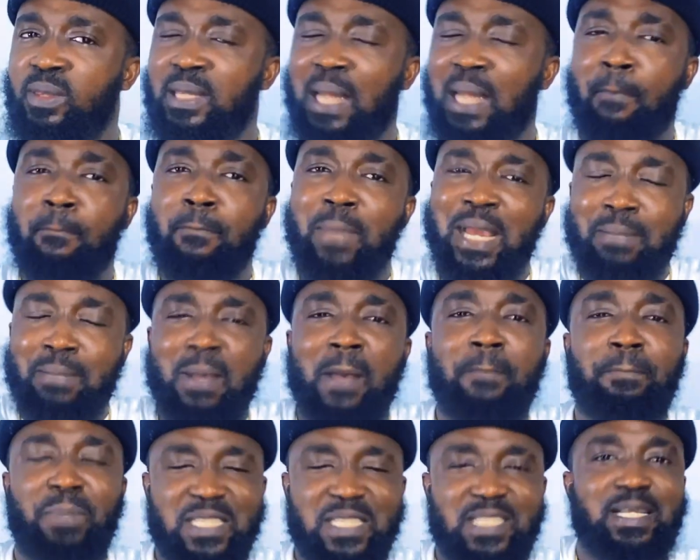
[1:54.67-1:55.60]
that made
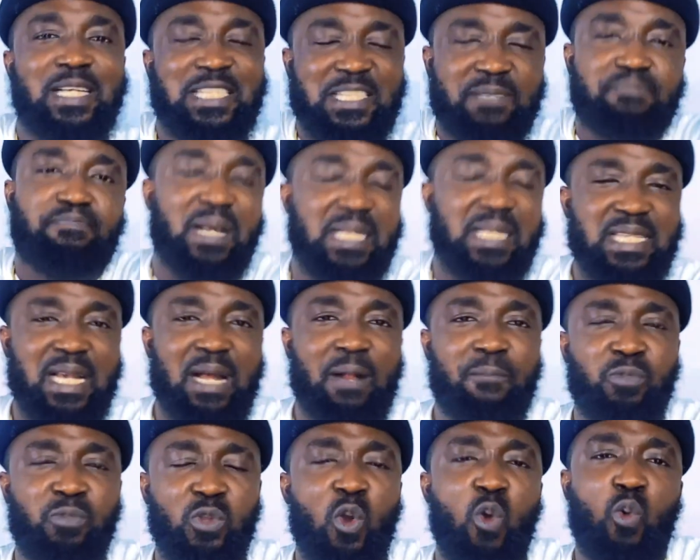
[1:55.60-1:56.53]
my business better,
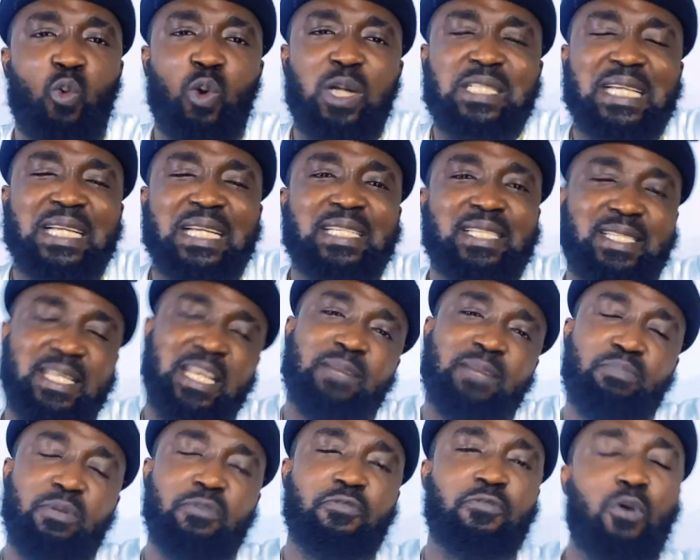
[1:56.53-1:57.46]
what I
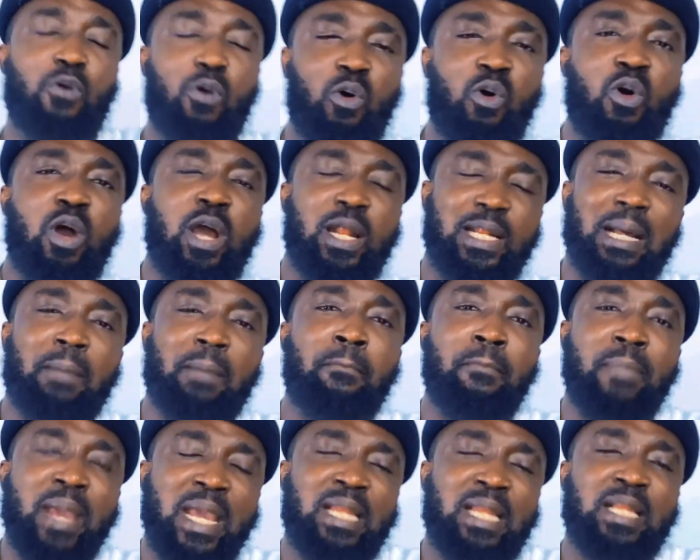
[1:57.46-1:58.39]
did before that
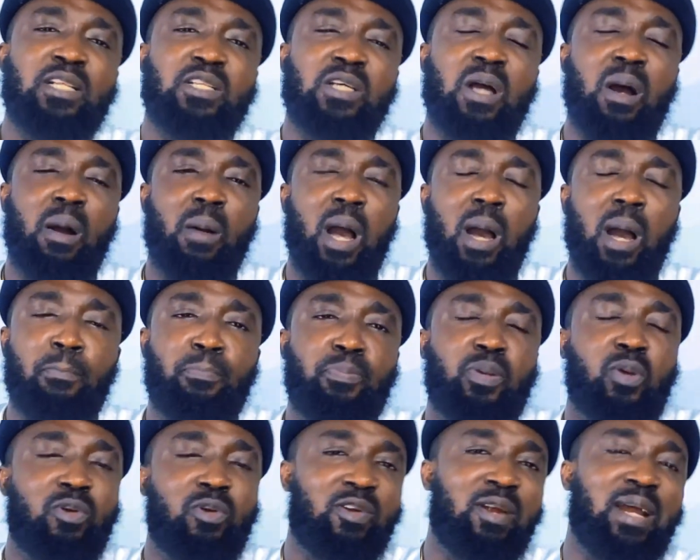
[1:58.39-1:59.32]
made it
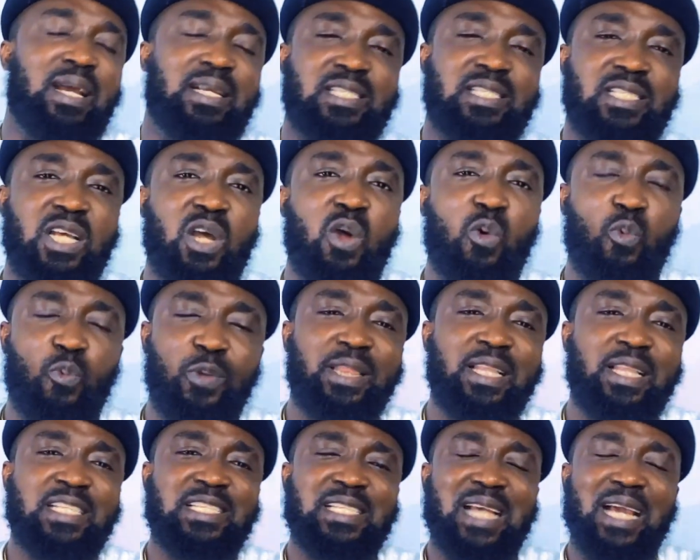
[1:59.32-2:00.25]
progress.
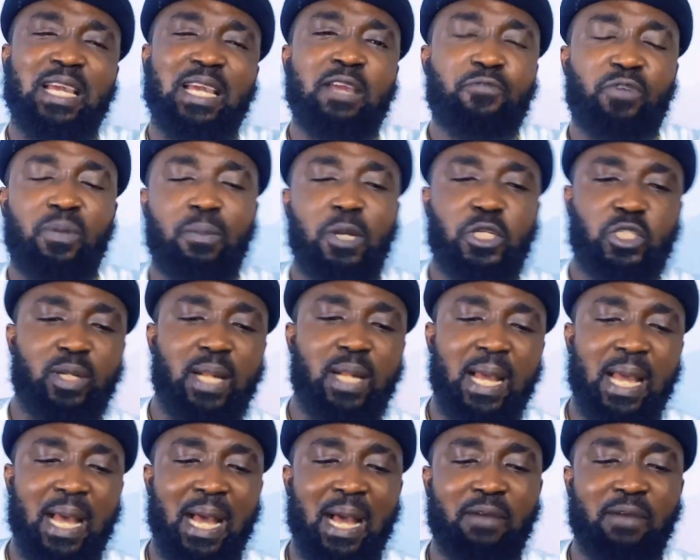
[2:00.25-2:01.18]
With this information
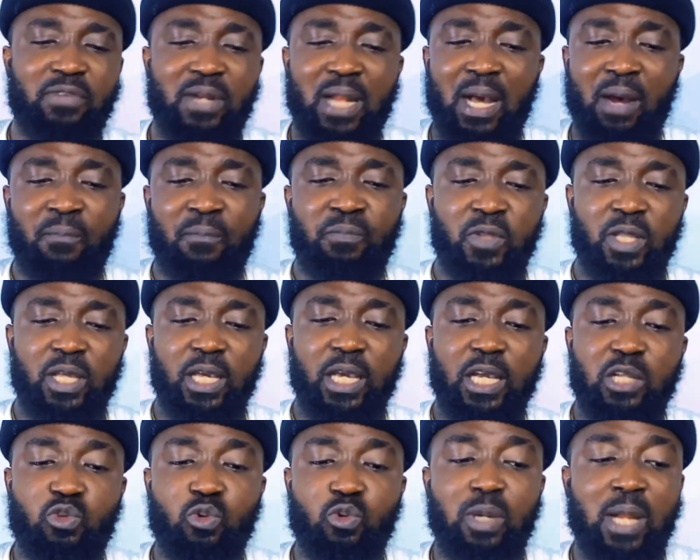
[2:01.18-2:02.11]
I have now,
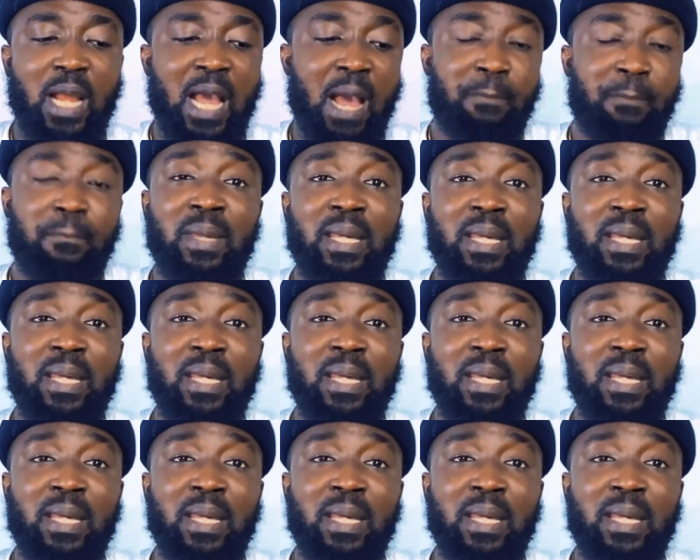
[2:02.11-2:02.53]
it will help